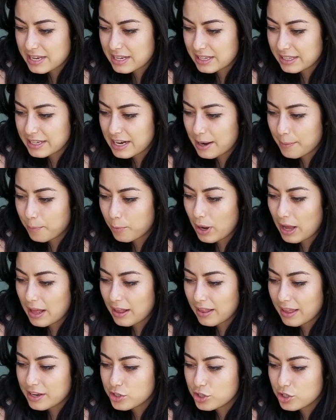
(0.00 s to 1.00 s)
healing up
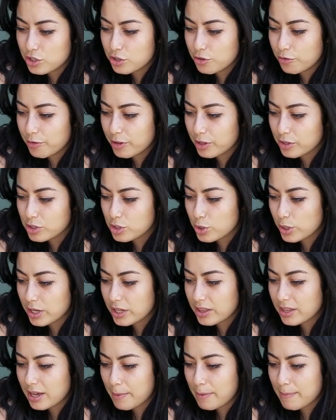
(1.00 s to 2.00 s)
well and do you feel
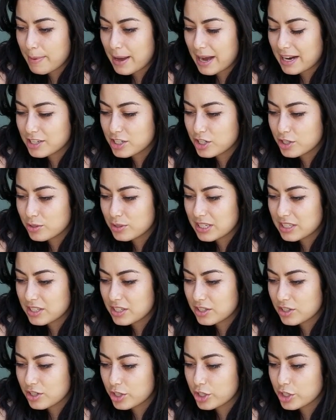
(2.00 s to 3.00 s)
strength coming back to you since
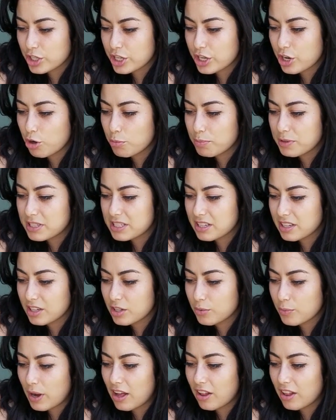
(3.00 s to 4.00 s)
the surgery? Hope it's
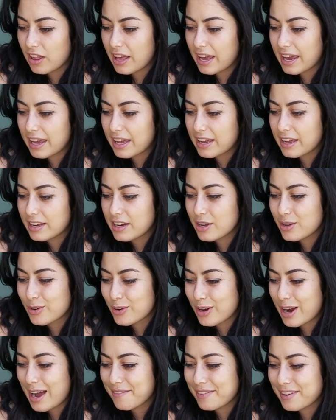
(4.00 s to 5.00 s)
healing well and
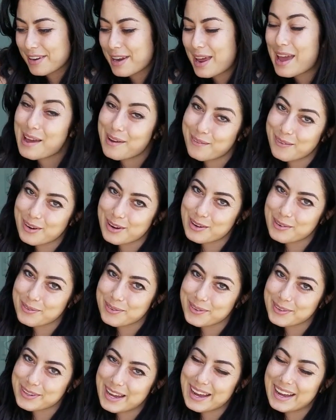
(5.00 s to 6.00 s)
you're having a
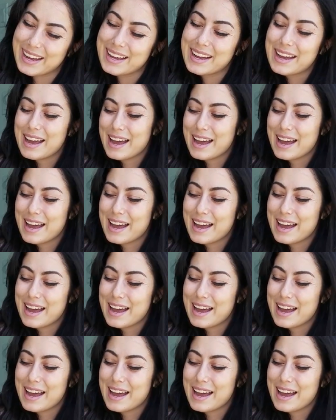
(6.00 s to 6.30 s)
wonderful day.